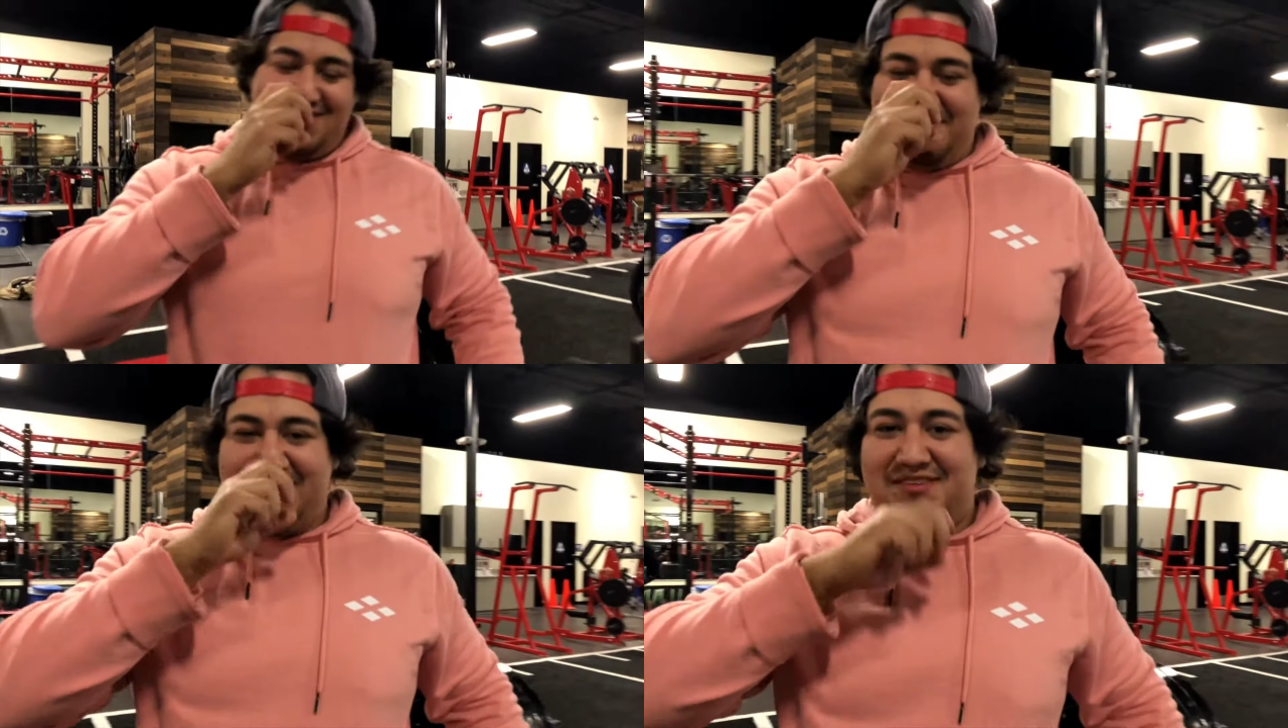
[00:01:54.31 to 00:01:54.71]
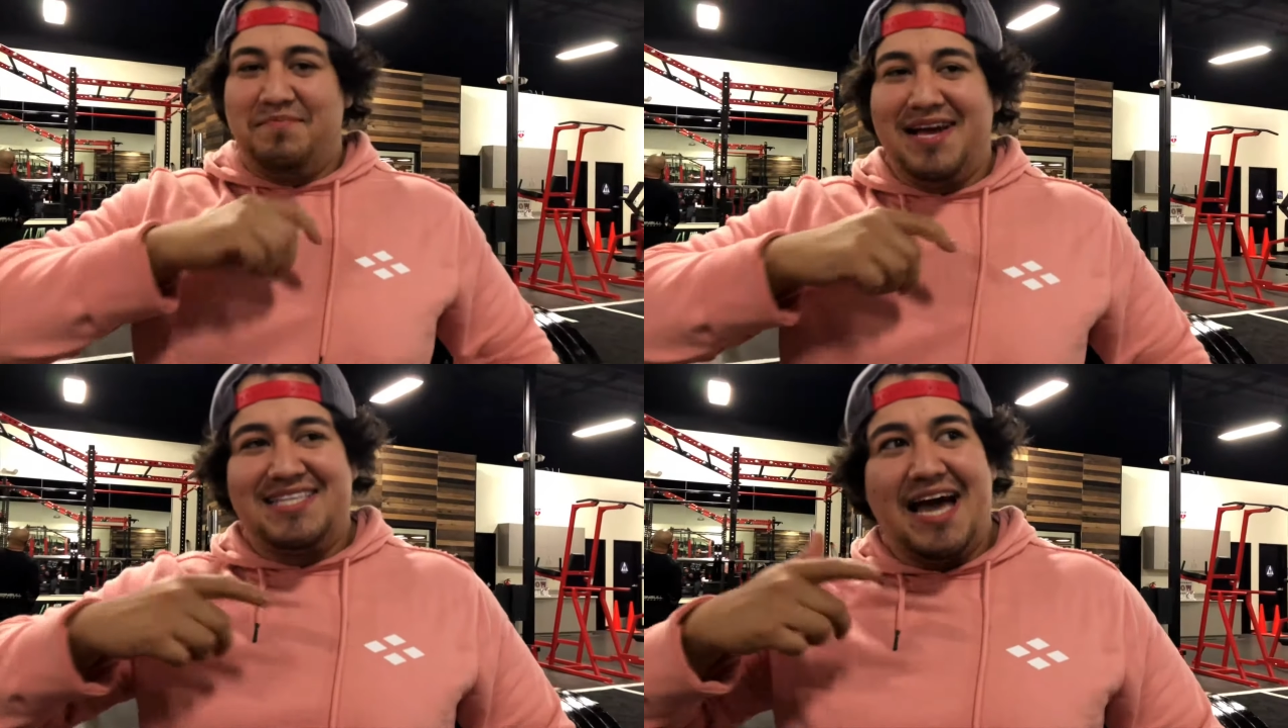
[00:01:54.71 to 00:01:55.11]
So Mr.
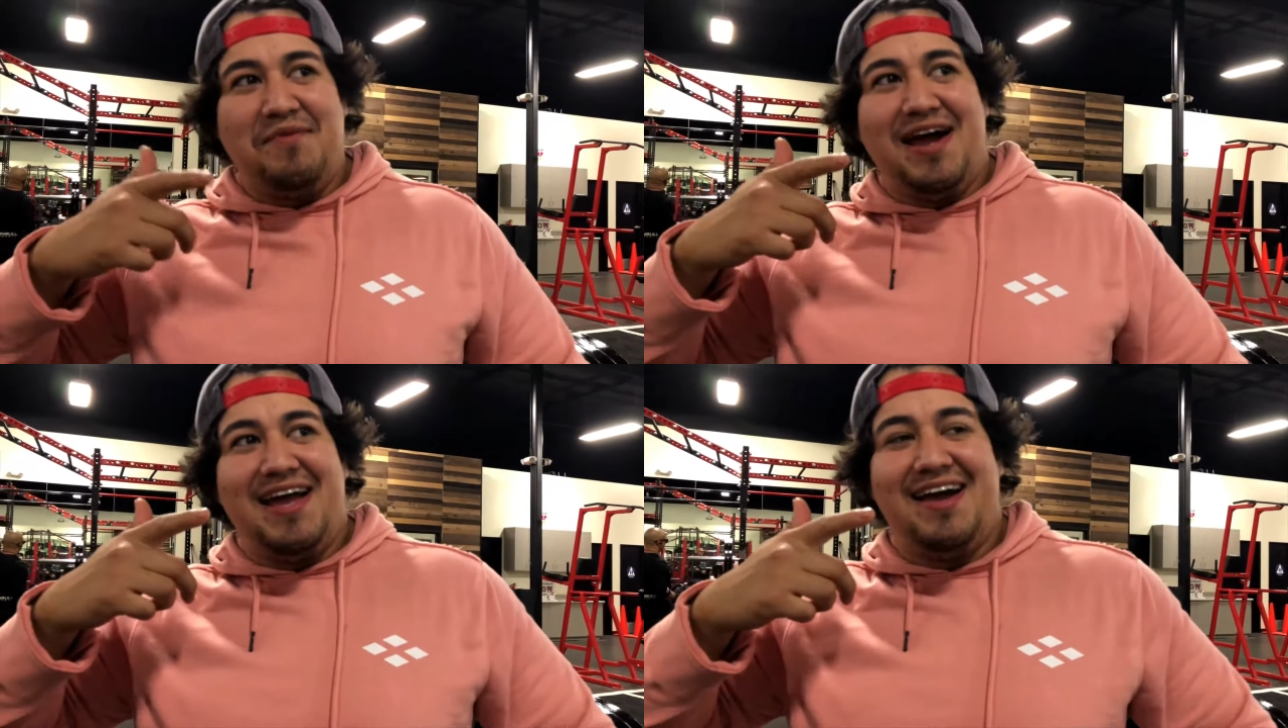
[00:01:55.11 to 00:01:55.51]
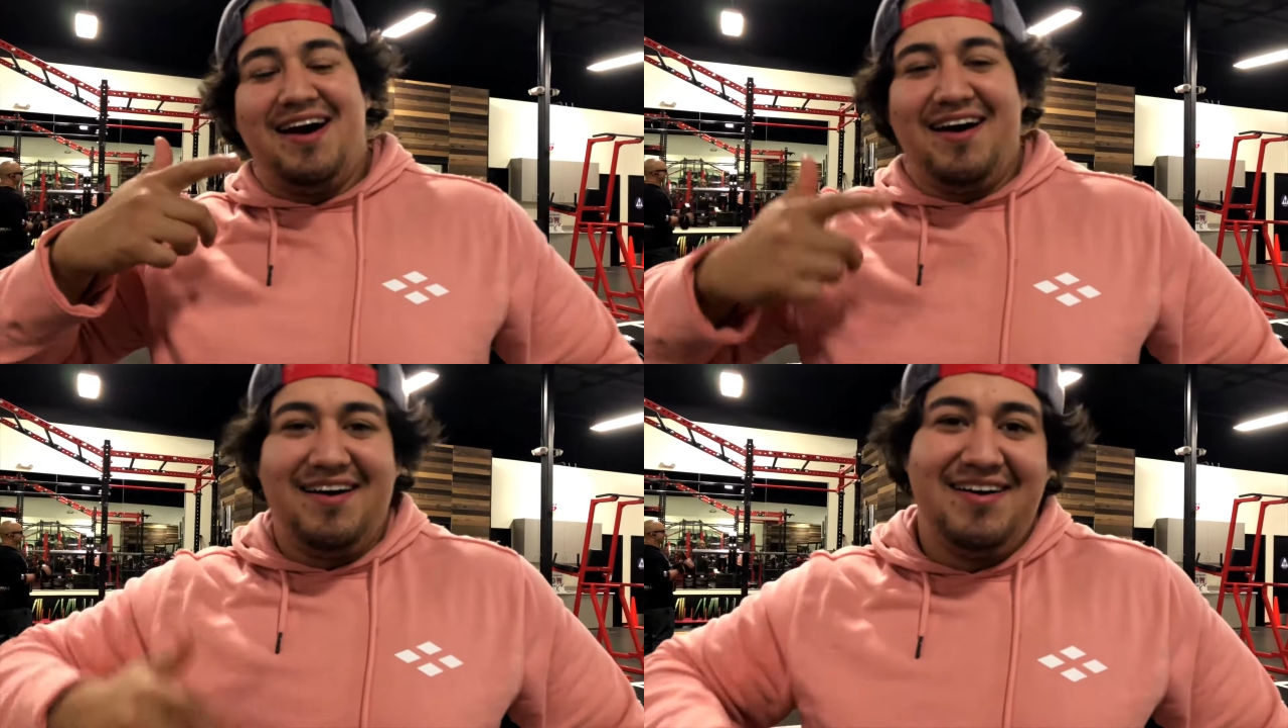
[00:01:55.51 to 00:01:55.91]
Big Time right here.
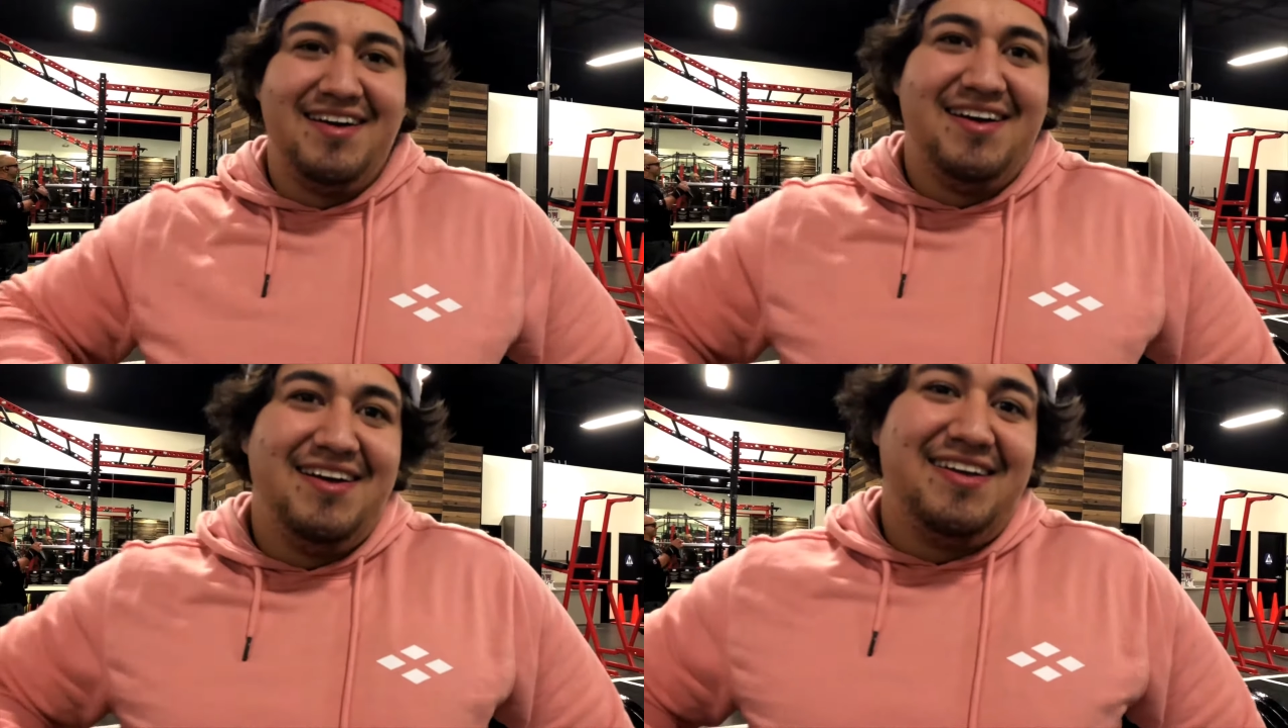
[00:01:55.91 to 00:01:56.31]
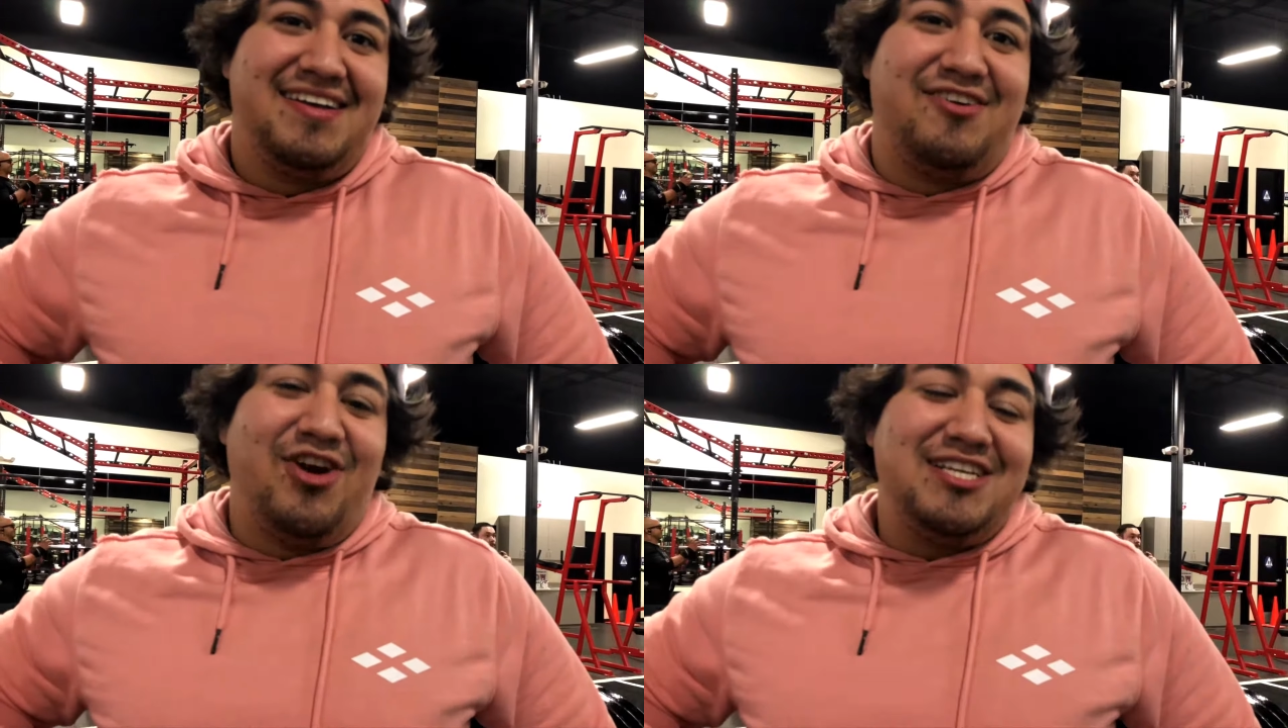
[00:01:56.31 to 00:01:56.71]

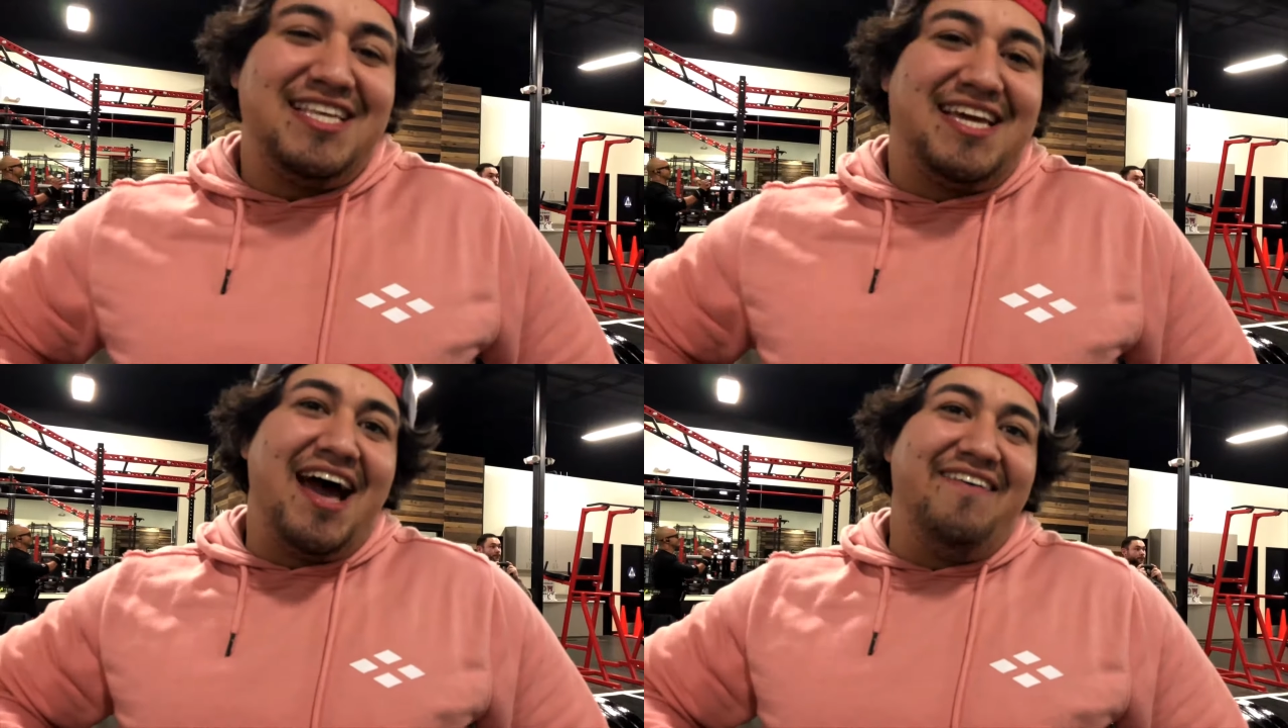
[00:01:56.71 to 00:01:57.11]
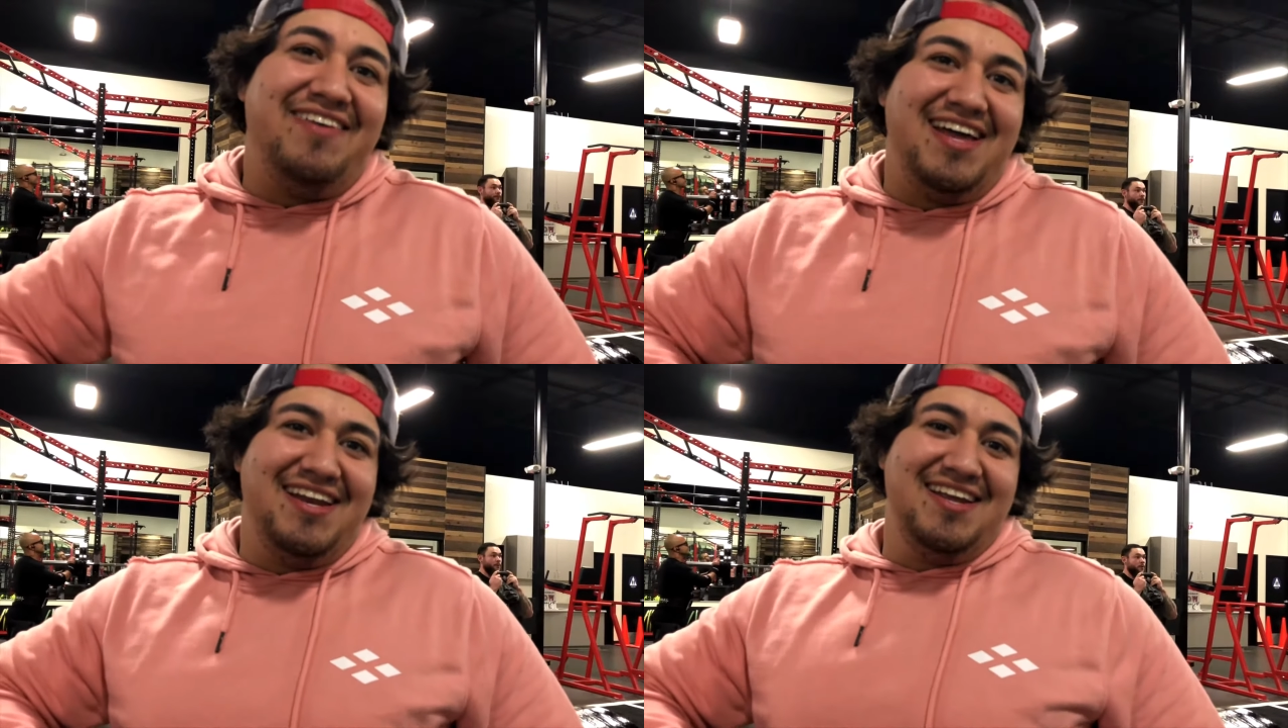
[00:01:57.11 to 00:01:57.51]
Krusty Kevin.